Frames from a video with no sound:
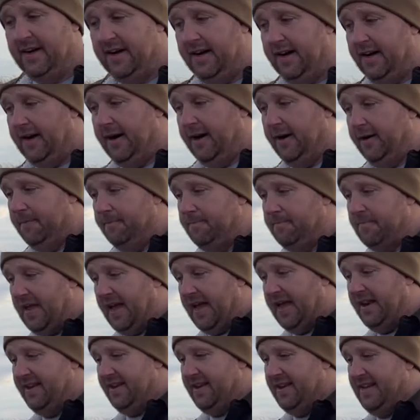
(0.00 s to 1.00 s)

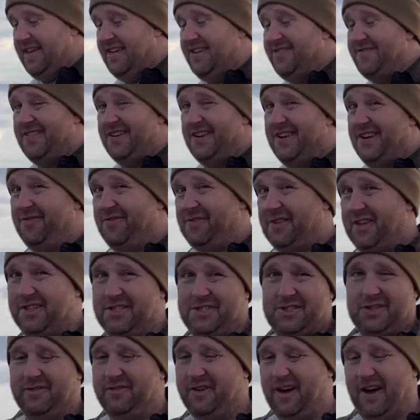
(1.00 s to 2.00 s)
and even if they
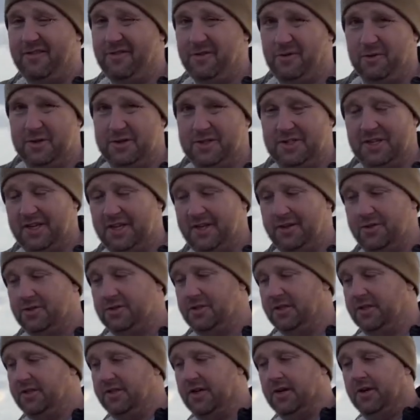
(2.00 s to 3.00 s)
survive it, which they
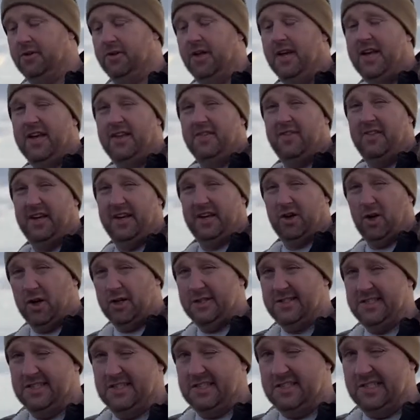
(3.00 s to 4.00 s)
usually don't, it
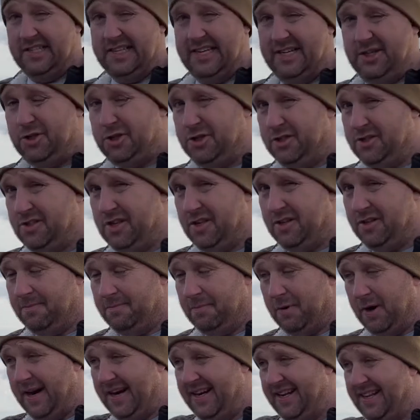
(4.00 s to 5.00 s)
causes lesions on the
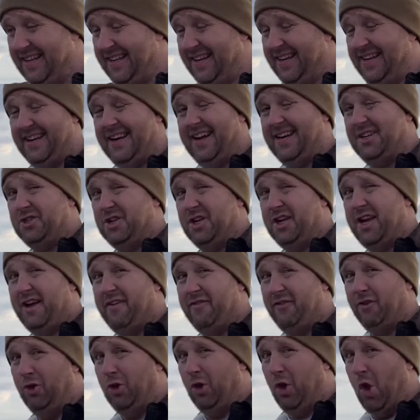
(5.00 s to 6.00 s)
brain, and they can actually
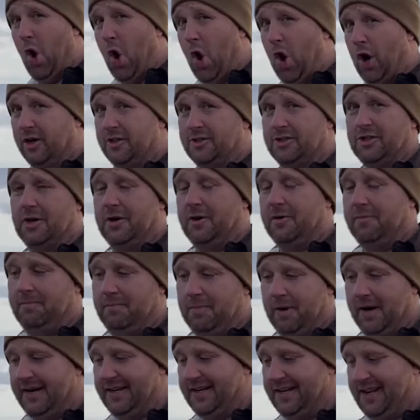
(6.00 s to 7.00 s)
have
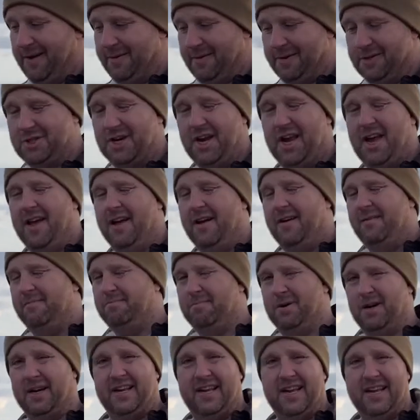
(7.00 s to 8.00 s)
long-term brain damage.
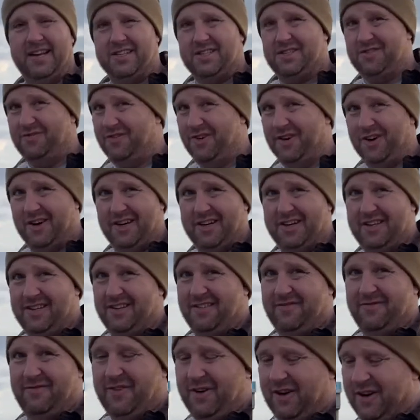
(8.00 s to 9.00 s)
But again, it's very,
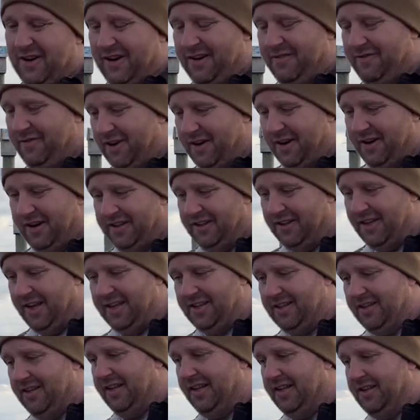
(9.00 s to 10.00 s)
very, very
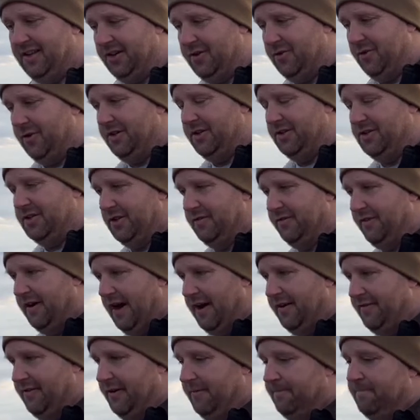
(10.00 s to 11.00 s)
unlikely that they're going to
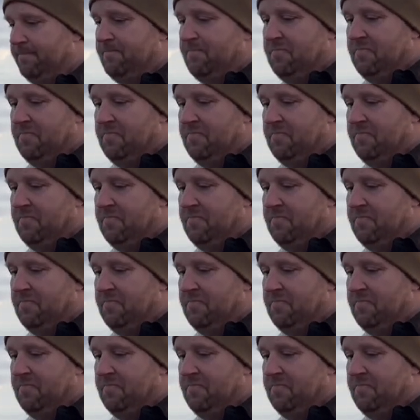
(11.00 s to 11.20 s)
survive it.